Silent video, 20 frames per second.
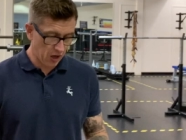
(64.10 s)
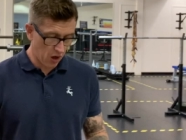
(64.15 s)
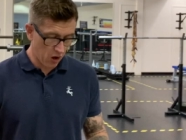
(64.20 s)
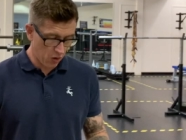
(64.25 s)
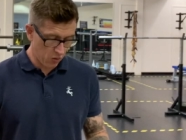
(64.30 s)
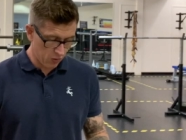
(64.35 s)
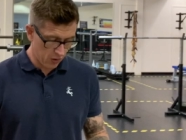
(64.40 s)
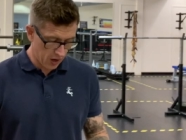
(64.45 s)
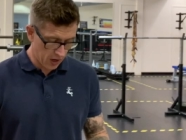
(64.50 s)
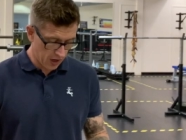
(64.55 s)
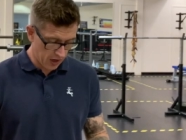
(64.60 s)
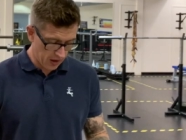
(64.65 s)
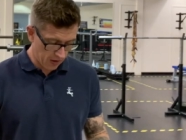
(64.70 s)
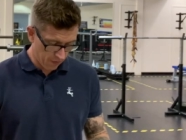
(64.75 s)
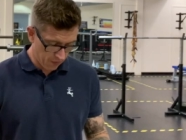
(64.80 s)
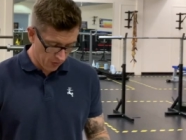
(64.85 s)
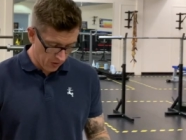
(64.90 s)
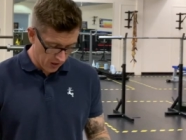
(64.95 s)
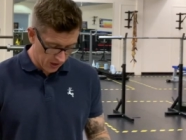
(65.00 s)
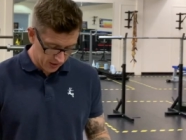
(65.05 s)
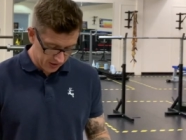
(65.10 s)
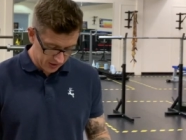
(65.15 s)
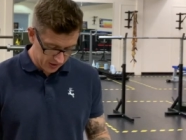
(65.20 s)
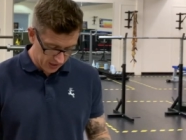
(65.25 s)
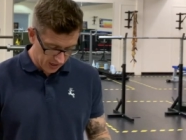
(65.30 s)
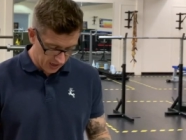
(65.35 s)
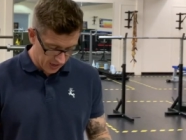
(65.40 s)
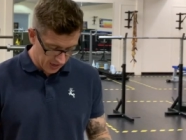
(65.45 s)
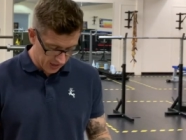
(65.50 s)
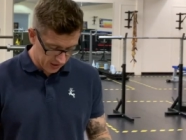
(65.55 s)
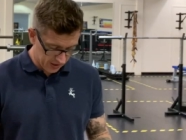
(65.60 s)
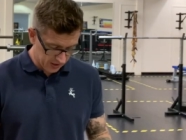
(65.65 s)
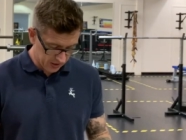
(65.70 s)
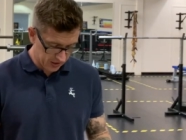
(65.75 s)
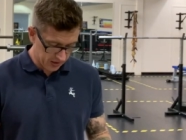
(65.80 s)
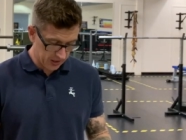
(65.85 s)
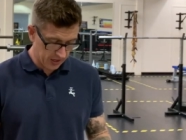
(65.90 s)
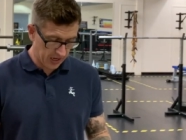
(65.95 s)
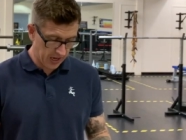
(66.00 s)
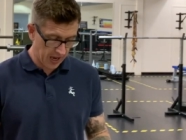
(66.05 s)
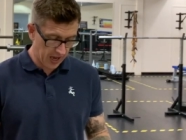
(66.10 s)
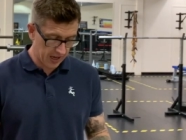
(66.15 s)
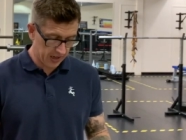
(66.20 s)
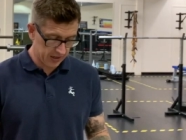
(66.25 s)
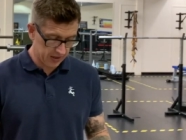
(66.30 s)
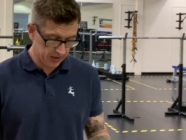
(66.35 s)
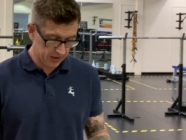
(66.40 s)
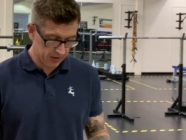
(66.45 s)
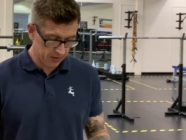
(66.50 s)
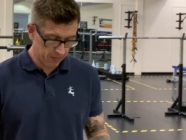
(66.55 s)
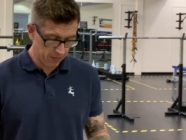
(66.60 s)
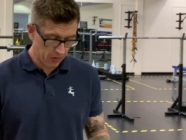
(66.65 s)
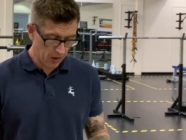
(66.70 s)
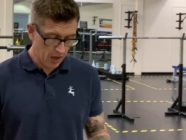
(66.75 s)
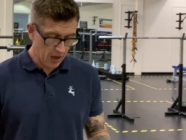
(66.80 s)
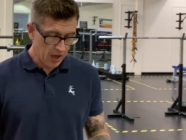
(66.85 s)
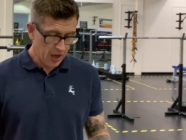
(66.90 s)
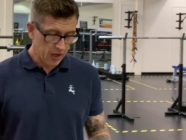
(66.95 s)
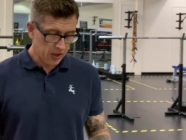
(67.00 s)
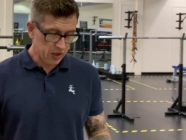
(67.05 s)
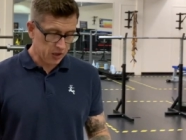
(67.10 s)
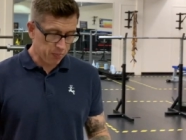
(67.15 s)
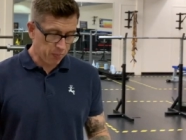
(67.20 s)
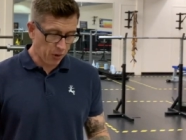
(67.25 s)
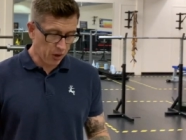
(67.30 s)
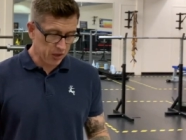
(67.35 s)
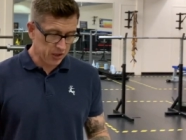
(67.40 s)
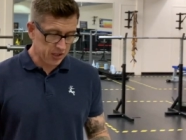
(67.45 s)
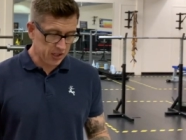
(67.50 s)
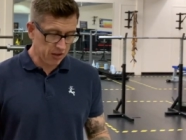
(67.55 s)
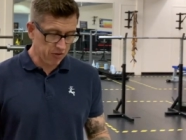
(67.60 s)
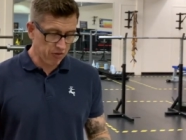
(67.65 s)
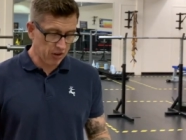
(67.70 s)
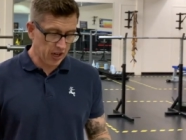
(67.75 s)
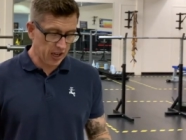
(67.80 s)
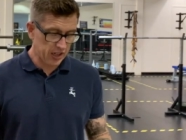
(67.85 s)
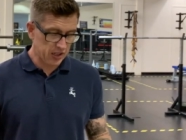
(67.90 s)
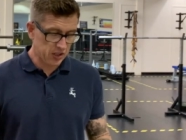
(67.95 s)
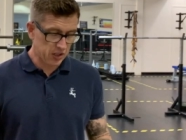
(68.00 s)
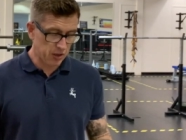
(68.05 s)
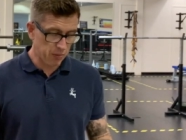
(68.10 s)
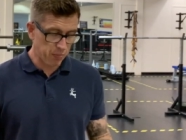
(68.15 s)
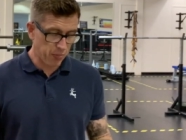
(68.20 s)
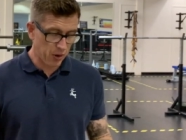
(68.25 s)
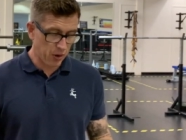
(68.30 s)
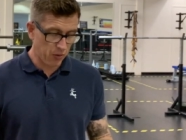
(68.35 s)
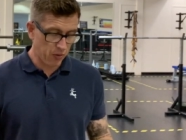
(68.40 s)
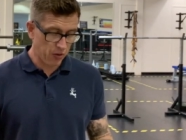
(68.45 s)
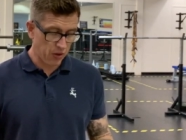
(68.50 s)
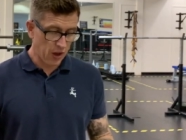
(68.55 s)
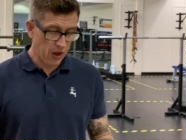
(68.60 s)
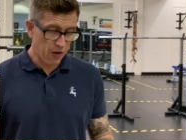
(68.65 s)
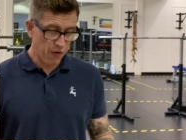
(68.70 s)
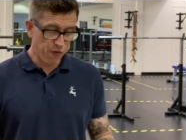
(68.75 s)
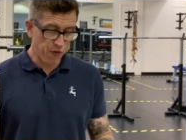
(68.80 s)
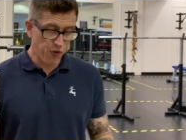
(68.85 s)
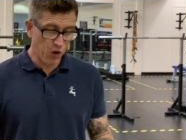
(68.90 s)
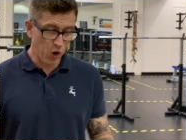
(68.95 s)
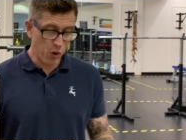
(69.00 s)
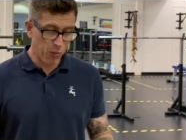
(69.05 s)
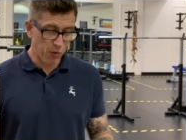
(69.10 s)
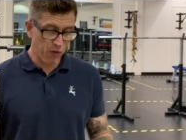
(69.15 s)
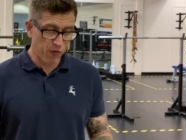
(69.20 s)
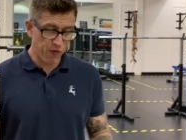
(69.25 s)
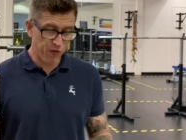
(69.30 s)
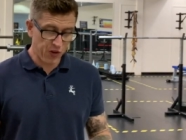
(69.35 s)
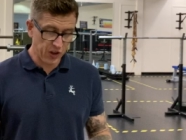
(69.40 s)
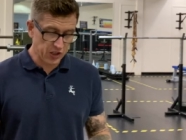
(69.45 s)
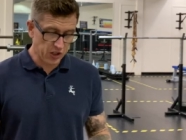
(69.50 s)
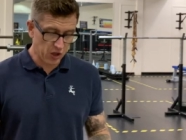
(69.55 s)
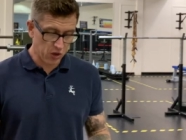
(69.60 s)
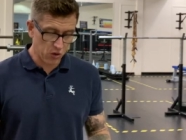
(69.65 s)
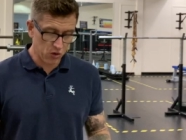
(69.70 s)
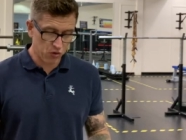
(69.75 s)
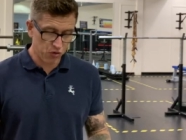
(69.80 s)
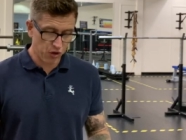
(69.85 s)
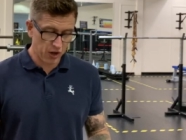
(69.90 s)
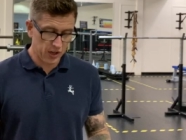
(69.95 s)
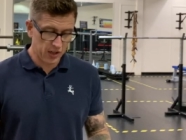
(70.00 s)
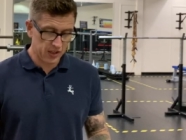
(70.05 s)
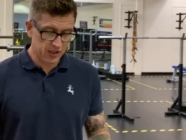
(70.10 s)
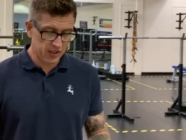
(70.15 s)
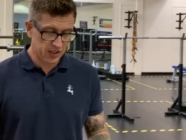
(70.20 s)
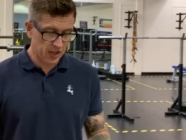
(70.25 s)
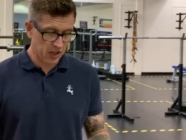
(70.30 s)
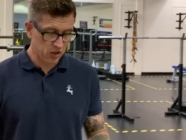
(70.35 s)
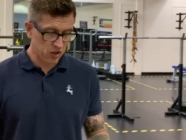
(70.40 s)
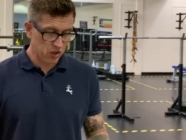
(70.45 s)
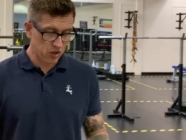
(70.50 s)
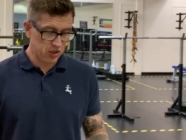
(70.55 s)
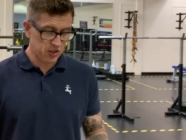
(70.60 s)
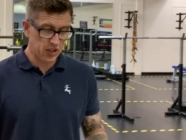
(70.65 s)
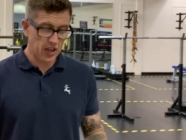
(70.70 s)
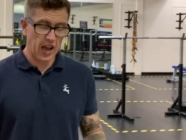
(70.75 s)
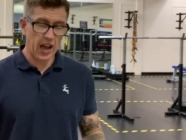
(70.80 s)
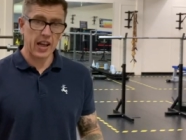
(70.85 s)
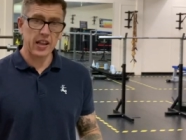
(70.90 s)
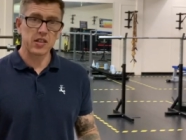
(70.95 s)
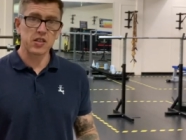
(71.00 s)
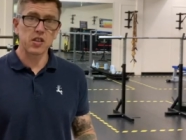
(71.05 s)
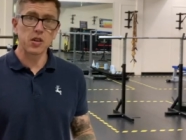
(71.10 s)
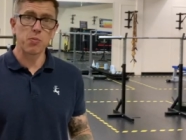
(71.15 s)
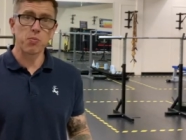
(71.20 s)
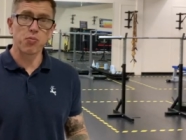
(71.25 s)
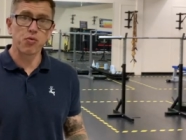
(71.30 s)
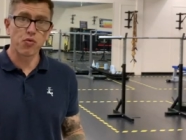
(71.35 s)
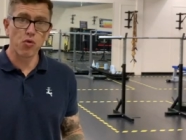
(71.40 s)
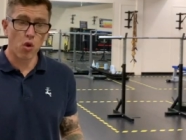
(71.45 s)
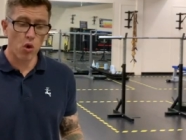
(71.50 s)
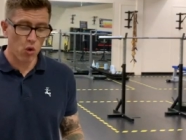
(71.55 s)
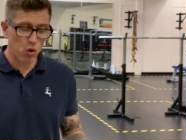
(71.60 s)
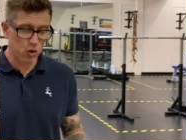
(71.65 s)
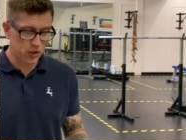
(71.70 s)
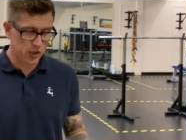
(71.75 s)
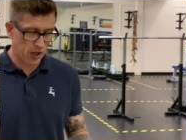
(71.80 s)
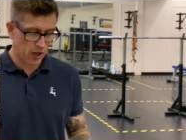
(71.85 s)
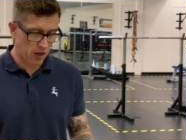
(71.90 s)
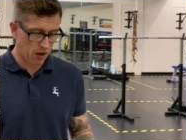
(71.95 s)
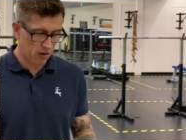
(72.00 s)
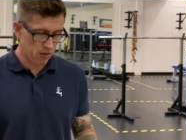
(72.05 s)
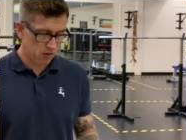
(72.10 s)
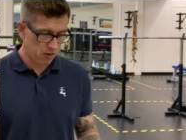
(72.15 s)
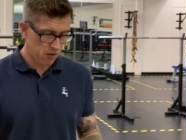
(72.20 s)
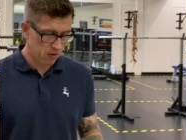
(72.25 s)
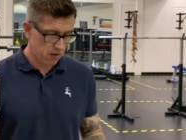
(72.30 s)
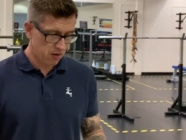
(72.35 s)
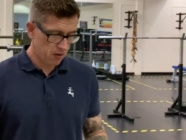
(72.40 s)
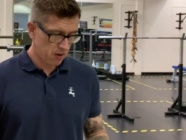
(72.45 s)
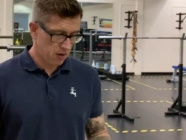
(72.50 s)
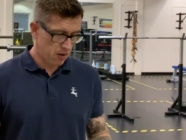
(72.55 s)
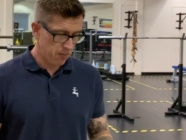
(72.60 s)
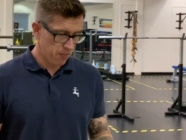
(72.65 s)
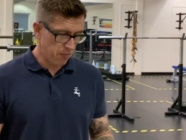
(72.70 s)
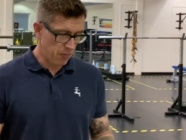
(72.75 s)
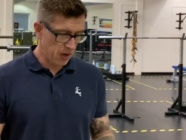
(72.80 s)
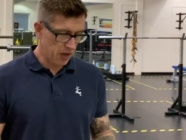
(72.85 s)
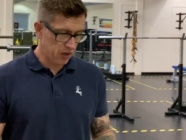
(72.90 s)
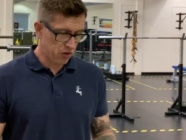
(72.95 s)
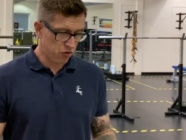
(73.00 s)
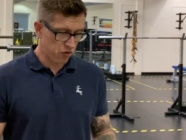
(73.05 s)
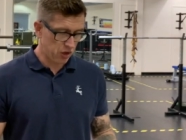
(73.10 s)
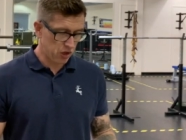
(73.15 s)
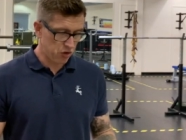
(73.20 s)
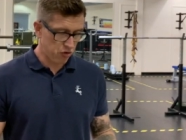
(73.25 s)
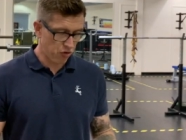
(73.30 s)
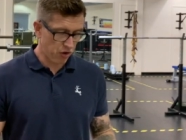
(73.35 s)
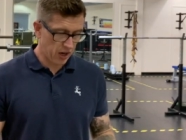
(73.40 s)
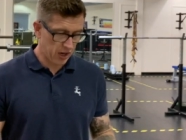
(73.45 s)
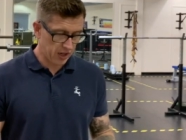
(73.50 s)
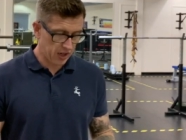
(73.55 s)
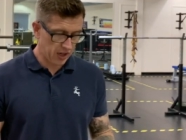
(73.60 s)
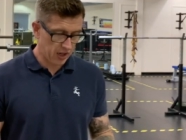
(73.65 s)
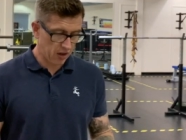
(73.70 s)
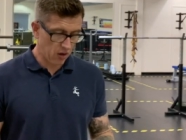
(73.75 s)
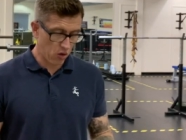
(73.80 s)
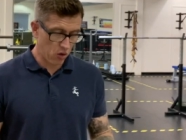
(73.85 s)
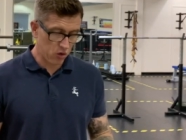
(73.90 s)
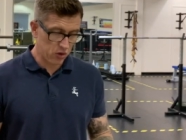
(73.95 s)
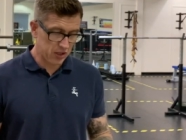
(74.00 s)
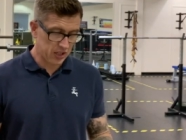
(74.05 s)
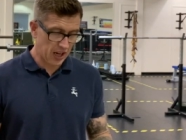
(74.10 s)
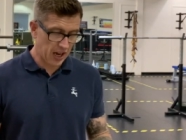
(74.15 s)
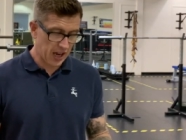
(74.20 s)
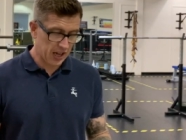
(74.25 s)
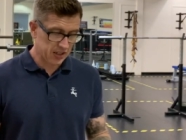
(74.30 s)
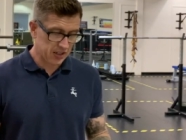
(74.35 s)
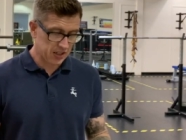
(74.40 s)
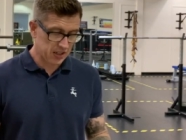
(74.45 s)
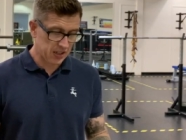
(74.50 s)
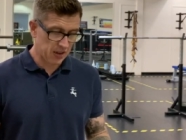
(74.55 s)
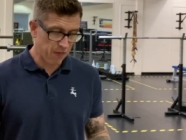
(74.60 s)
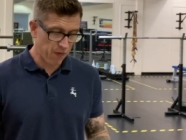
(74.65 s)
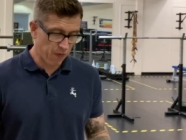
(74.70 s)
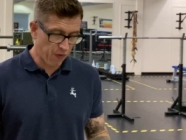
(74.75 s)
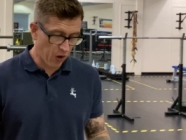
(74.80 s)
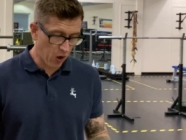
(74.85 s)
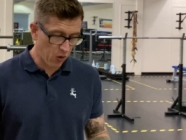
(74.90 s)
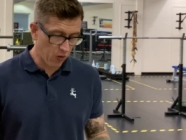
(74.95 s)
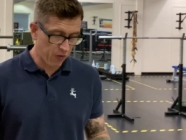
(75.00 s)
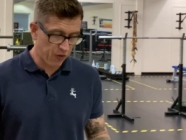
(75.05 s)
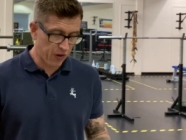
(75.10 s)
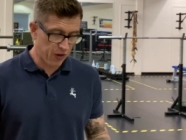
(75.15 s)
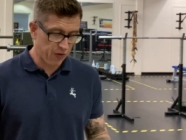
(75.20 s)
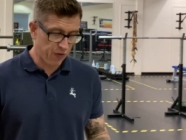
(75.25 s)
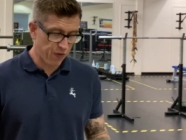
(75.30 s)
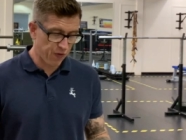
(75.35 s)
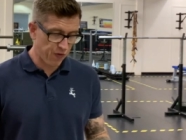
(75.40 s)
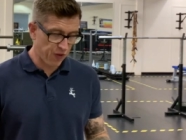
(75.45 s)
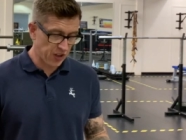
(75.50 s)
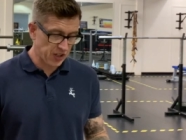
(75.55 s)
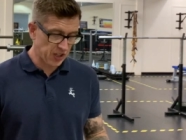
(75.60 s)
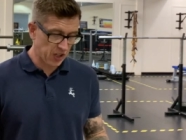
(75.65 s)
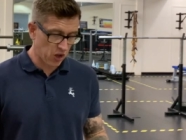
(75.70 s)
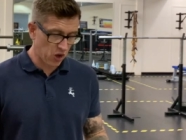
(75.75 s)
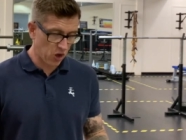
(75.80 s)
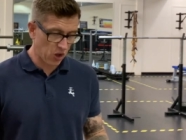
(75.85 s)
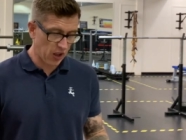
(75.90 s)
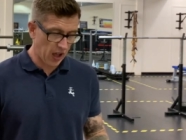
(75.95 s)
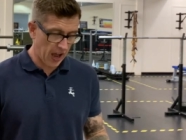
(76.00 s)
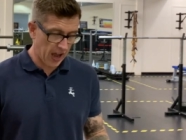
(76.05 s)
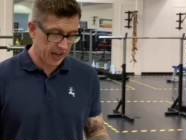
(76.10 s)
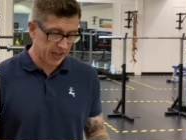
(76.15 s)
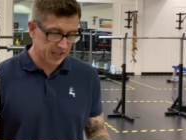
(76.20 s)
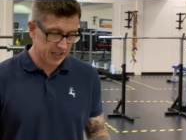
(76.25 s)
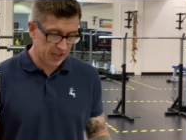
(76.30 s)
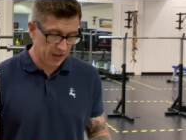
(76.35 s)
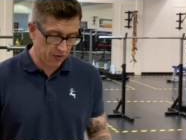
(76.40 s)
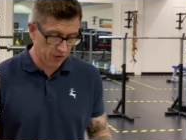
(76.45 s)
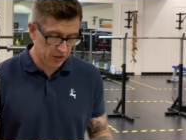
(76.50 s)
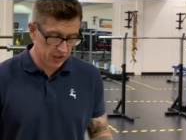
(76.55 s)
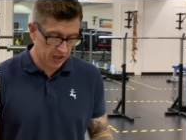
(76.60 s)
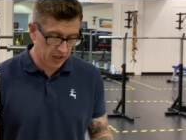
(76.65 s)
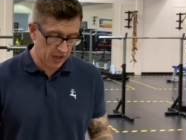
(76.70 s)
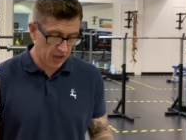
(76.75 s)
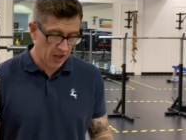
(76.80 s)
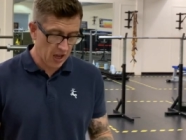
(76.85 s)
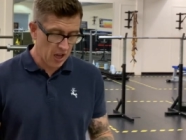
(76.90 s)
owner if this is the case. This policy relates to both formal physical training sessions and to broader military training or tasks involving physical activity.